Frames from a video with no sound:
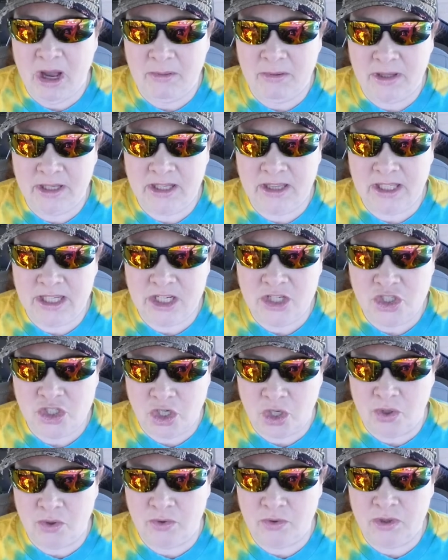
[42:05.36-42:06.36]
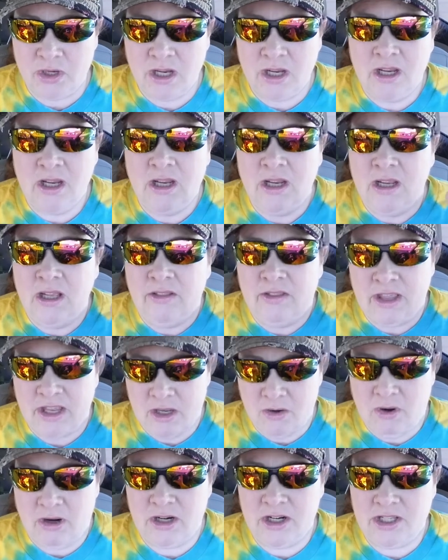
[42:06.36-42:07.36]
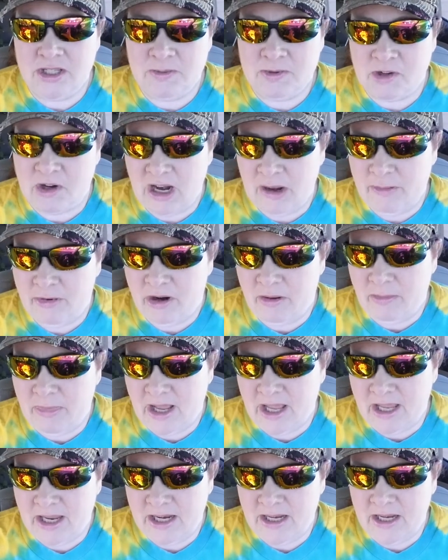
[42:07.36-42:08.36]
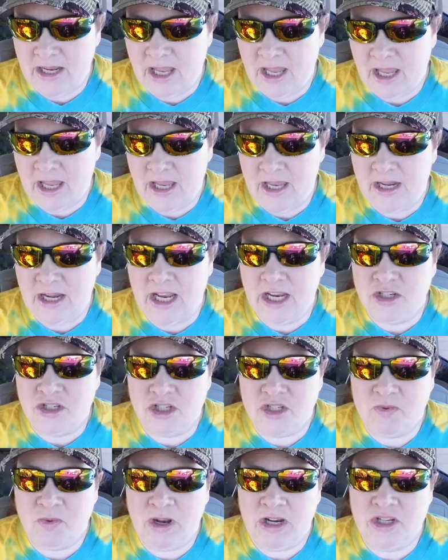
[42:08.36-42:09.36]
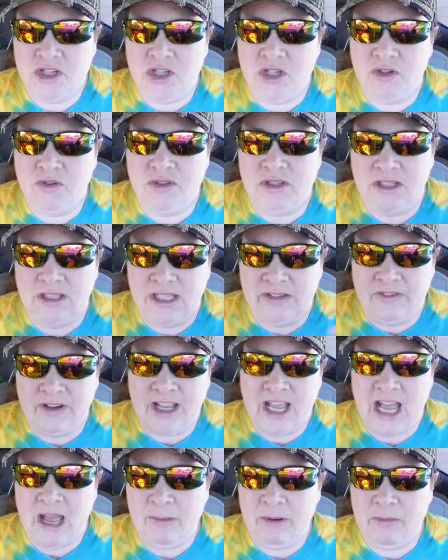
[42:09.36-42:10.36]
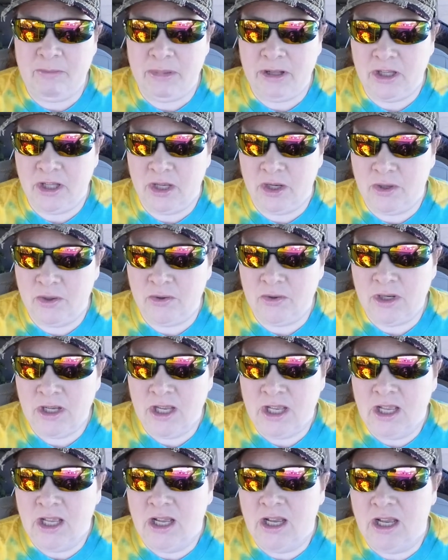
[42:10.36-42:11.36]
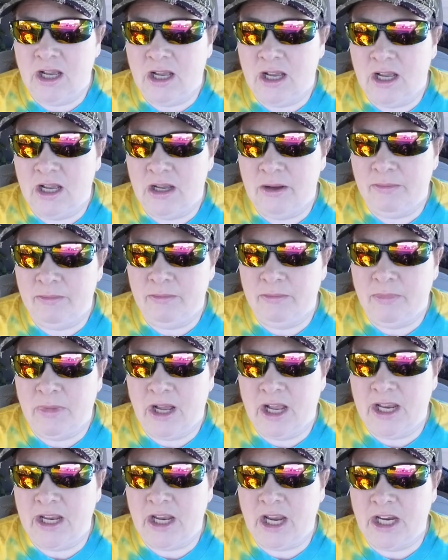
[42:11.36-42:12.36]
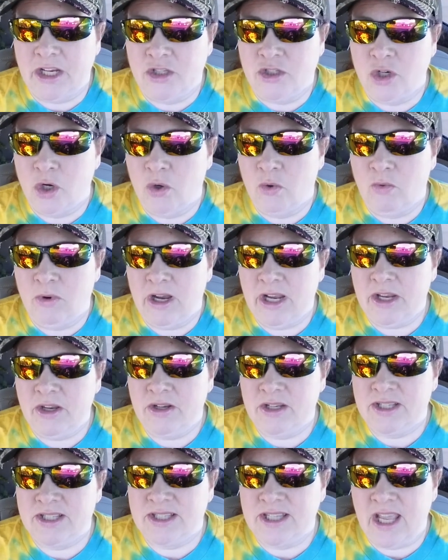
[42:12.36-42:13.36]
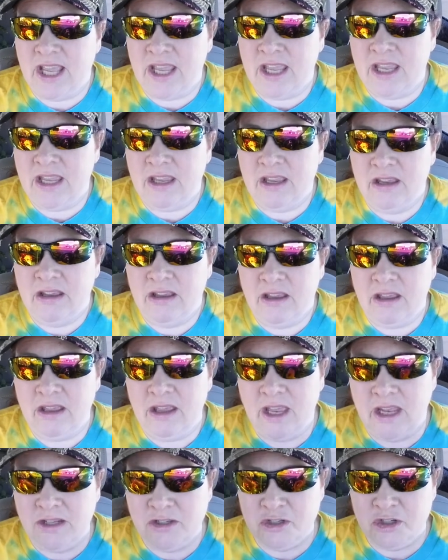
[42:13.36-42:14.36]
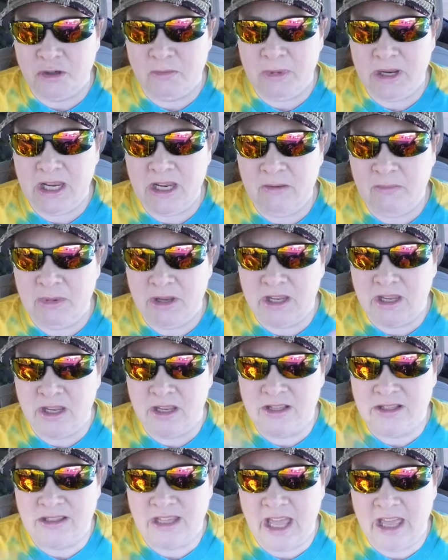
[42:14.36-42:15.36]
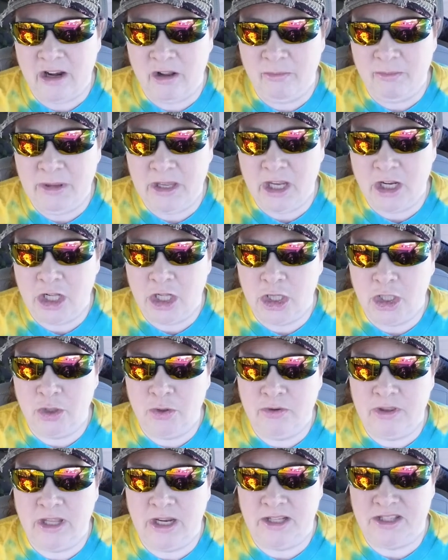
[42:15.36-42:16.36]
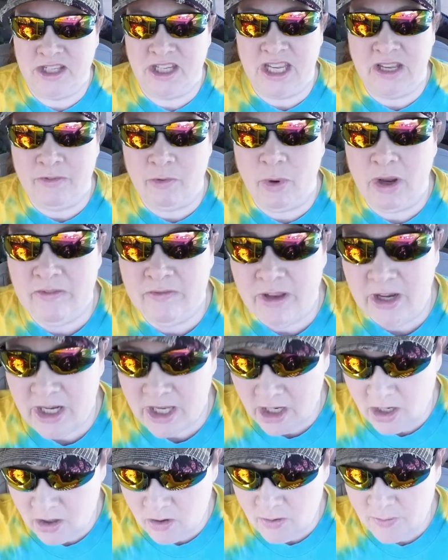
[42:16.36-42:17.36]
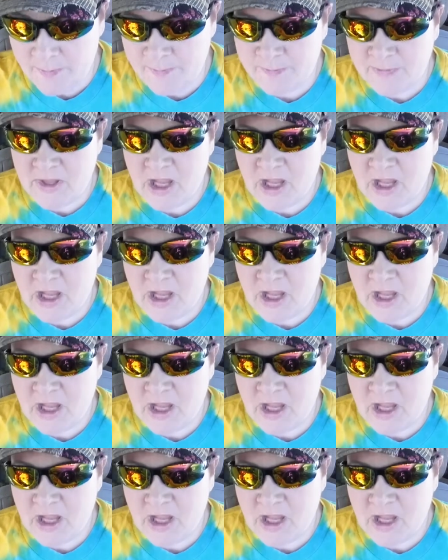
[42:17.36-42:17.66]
publicly shown that you are a subscriber of mine, and I just want you to leave a comment below. Um, I, I don't want you to say enter me because that'll be a clue that it's a giveaway video.